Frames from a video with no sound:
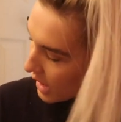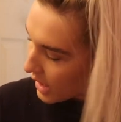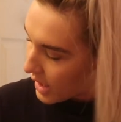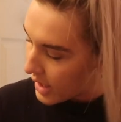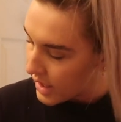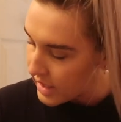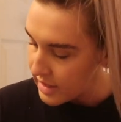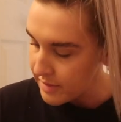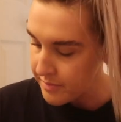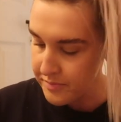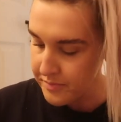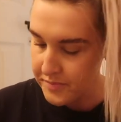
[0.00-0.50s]

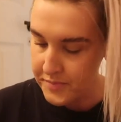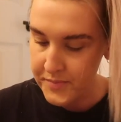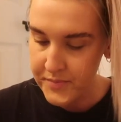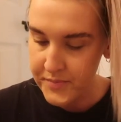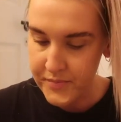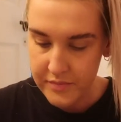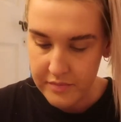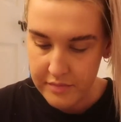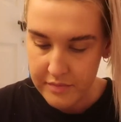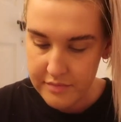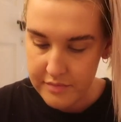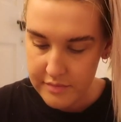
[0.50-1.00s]
I
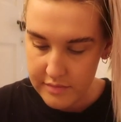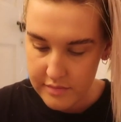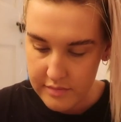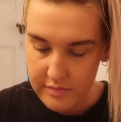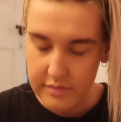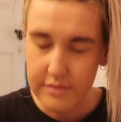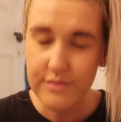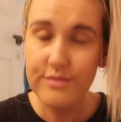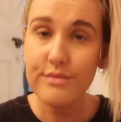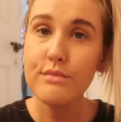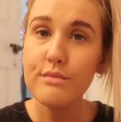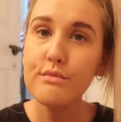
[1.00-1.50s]

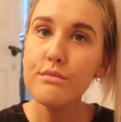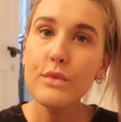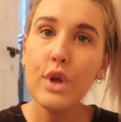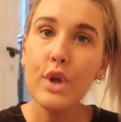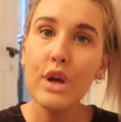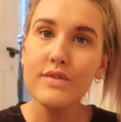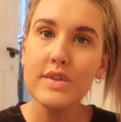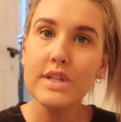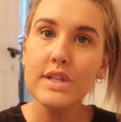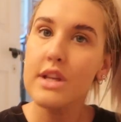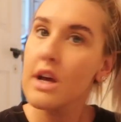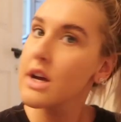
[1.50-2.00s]

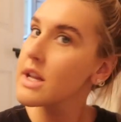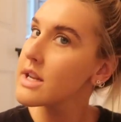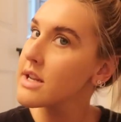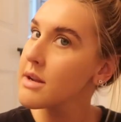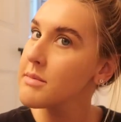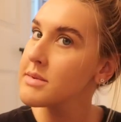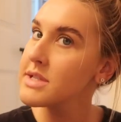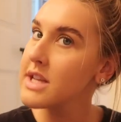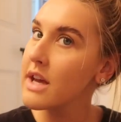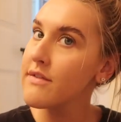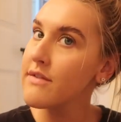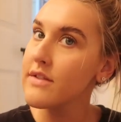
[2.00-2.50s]
decided
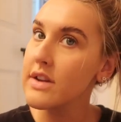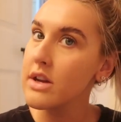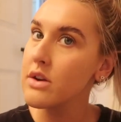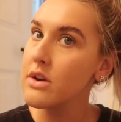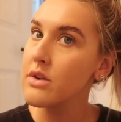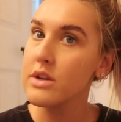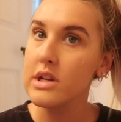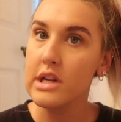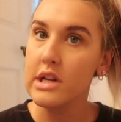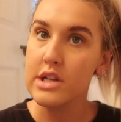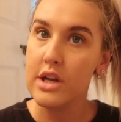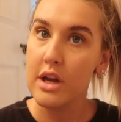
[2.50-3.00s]
I'm definitely
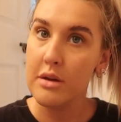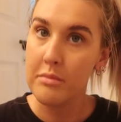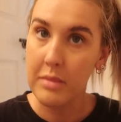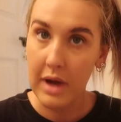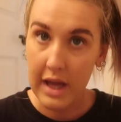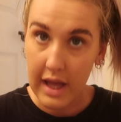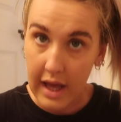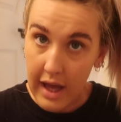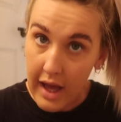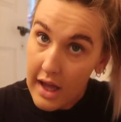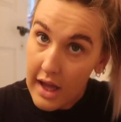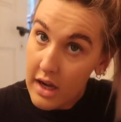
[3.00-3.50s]
not going to tone
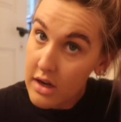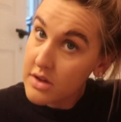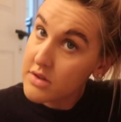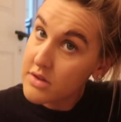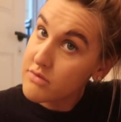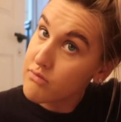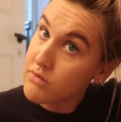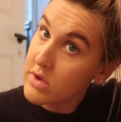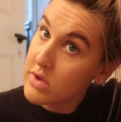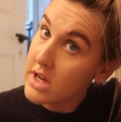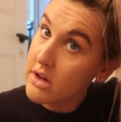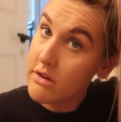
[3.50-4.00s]
my hair. It
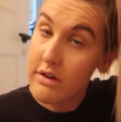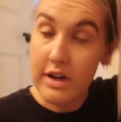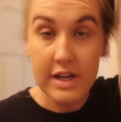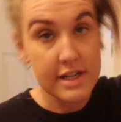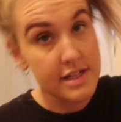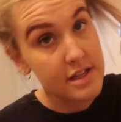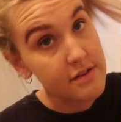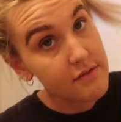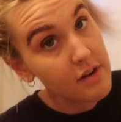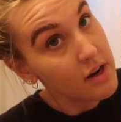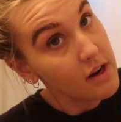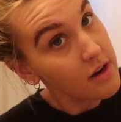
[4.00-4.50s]
looks really
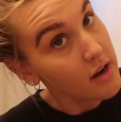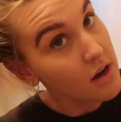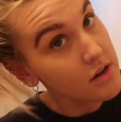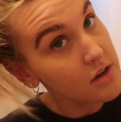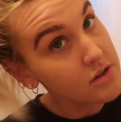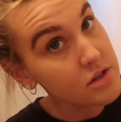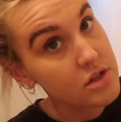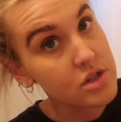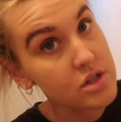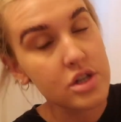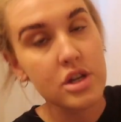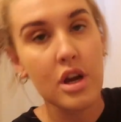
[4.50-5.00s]
crazy right now.
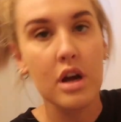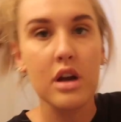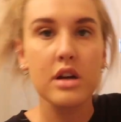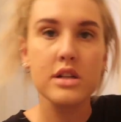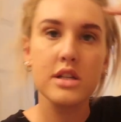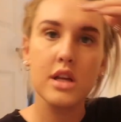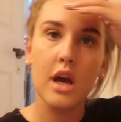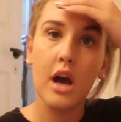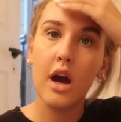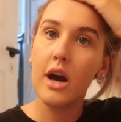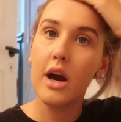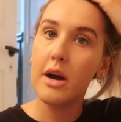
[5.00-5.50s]
I just
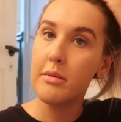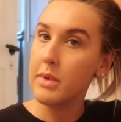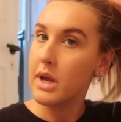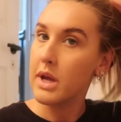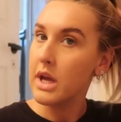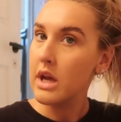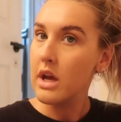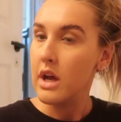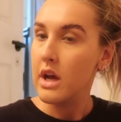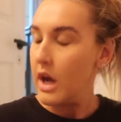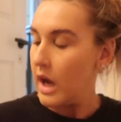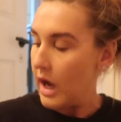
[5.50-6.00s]
chucked it up.
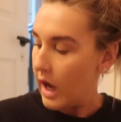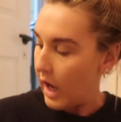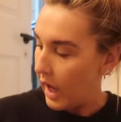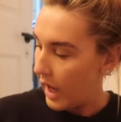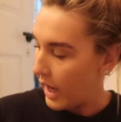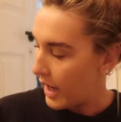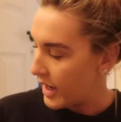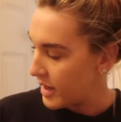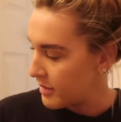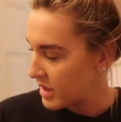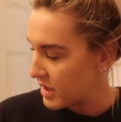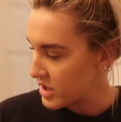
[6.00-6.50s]

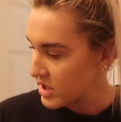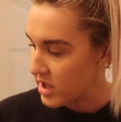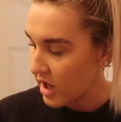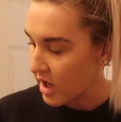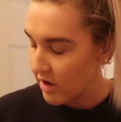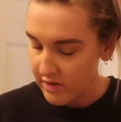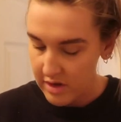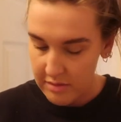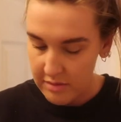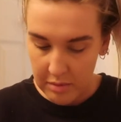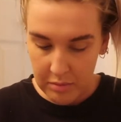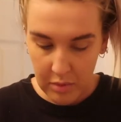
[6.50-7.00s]
I just
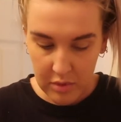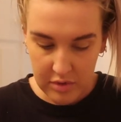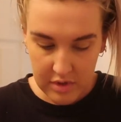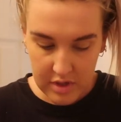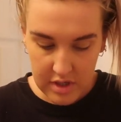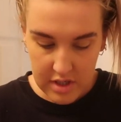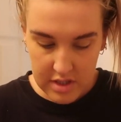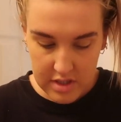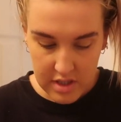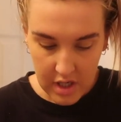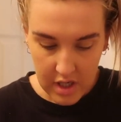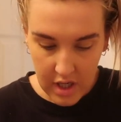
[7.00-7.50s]
can't really be
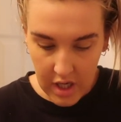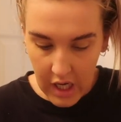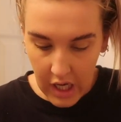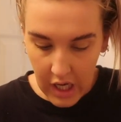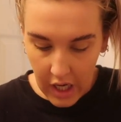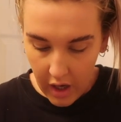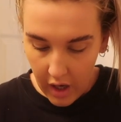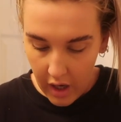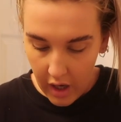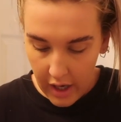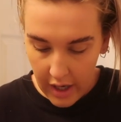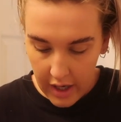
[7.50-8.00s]
bothered.
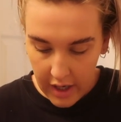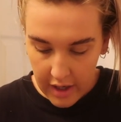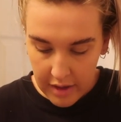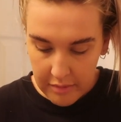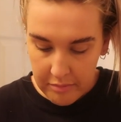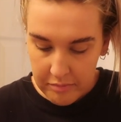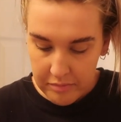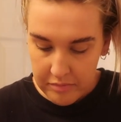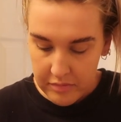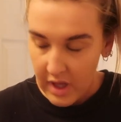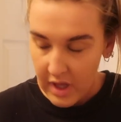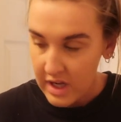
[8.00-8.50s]

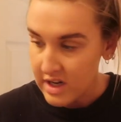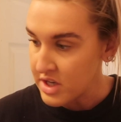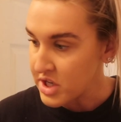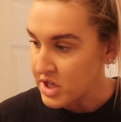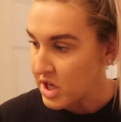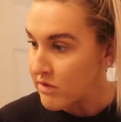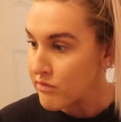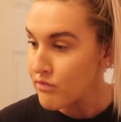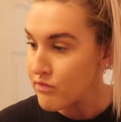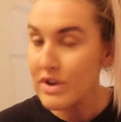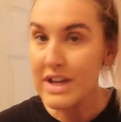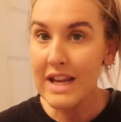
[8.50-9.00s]
And I
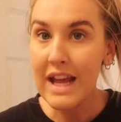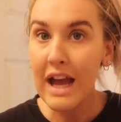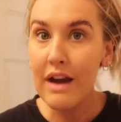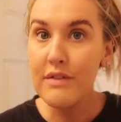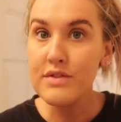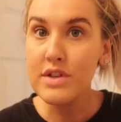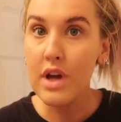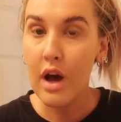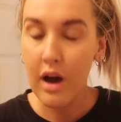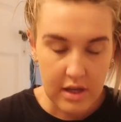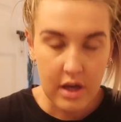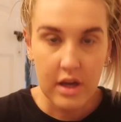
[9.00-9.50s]
don't really
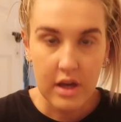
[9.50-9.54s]
have time.